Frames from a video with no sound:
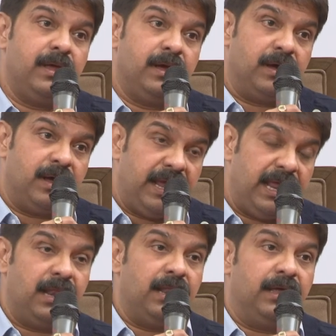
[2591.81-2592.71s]
uh,
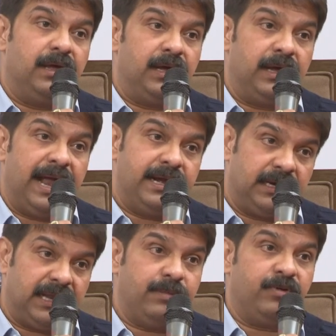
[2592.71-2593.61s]
ill uh, at the
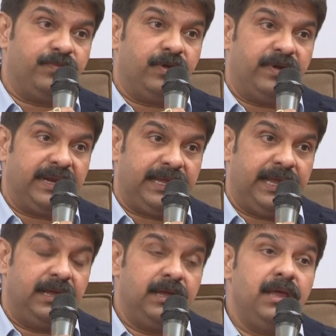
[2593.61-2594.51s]
time of the working,